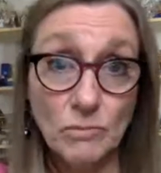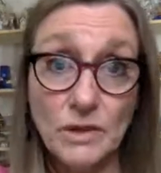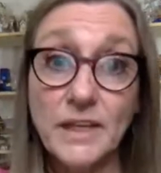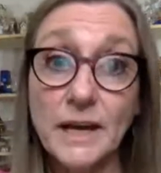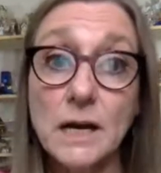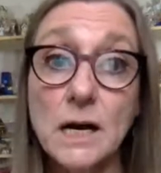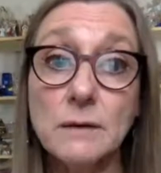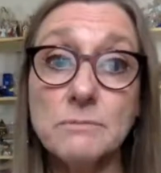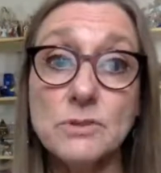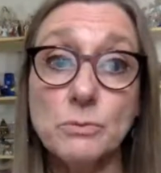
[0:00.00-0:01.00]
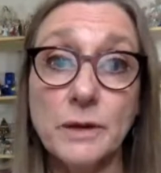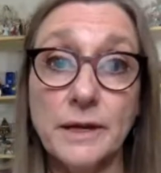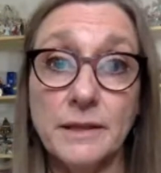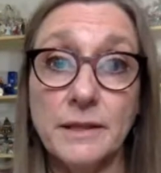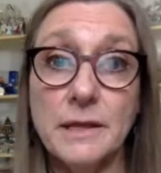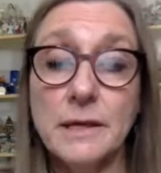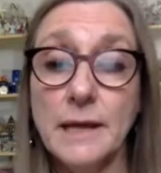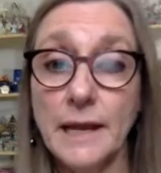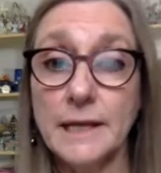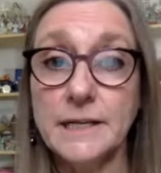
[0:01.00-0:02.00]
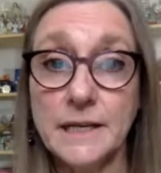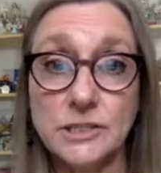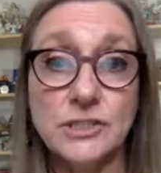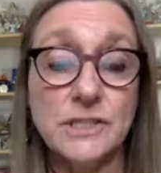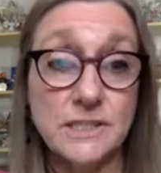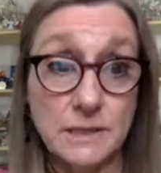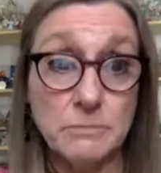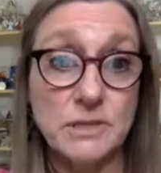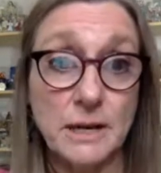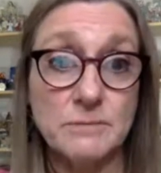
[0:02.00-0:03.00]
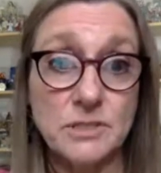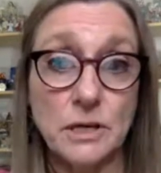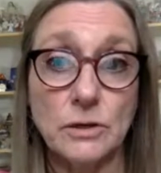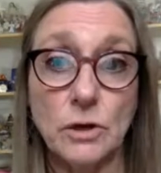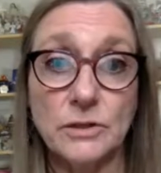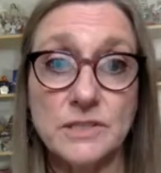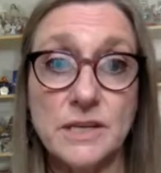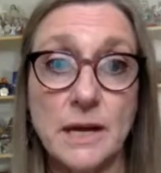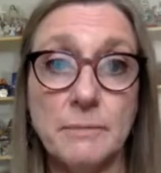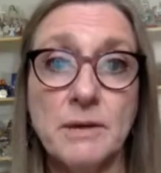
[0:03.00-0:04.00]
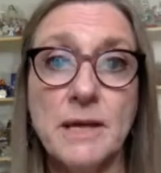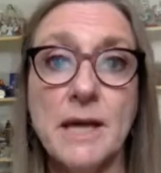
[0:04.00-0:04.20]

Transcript: that comes with ADHD sometimes, not all the time?